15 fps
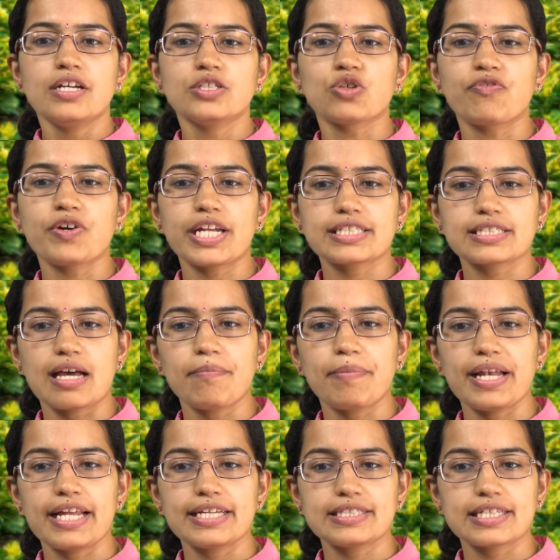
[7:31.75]
So for
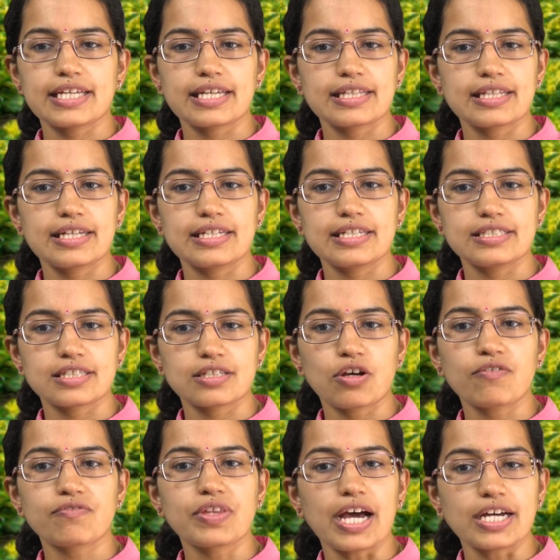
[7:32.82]
example, let's say in the region
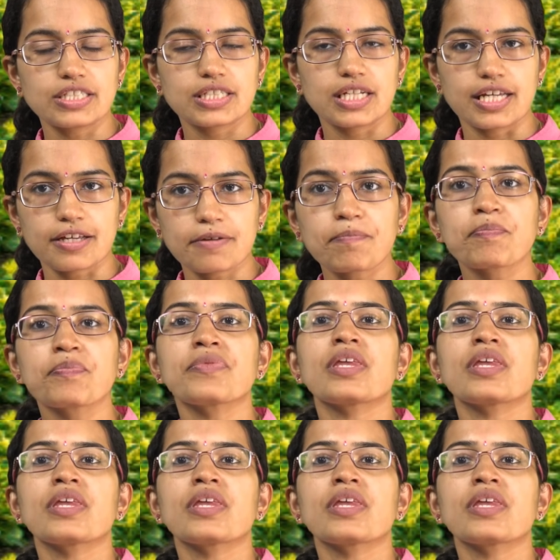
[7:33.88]
of Darjeeling,